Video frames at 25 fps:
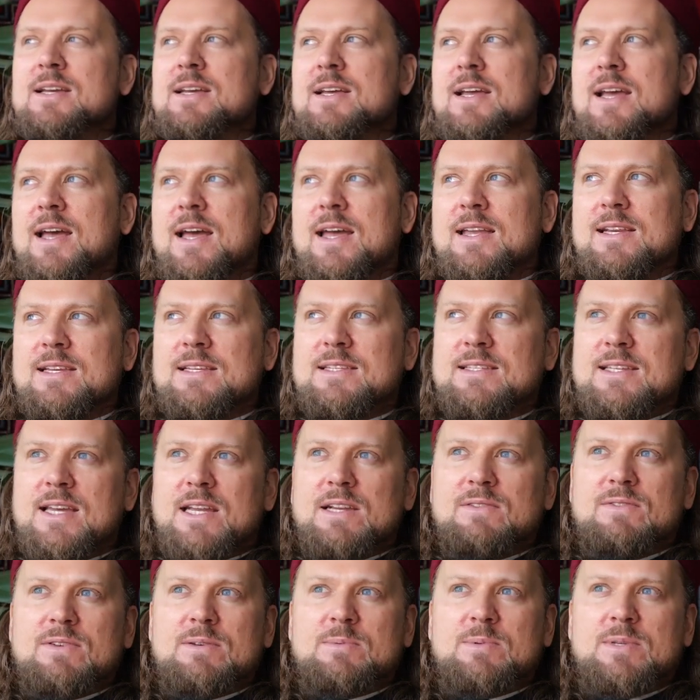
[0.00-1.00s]
And he said of
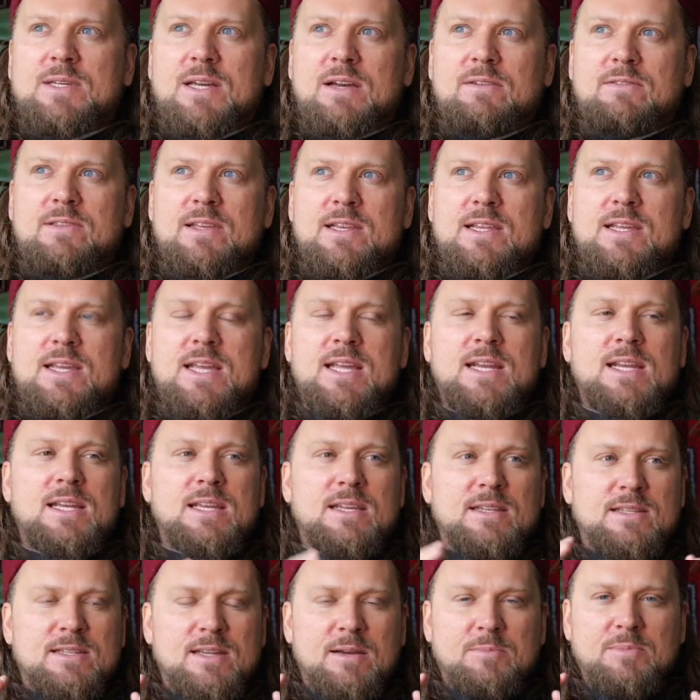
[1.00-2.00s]
himself that any
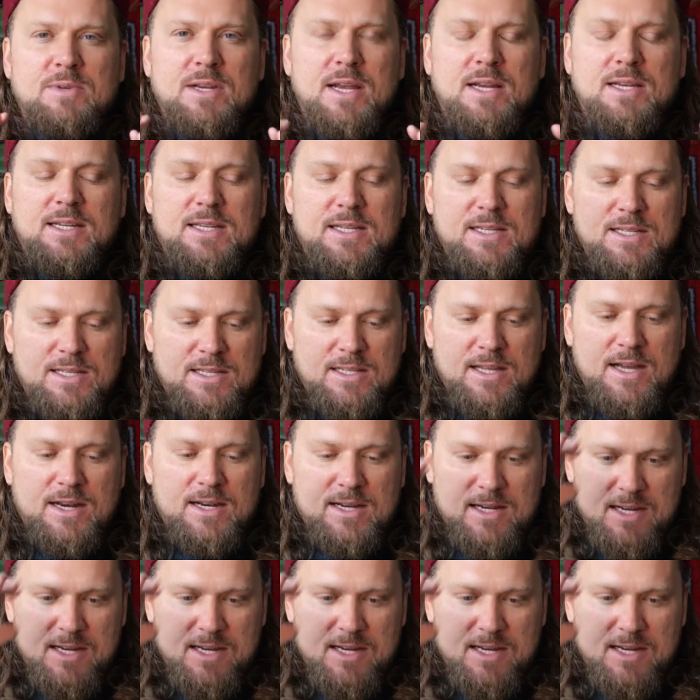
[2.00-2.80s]
subject he studied,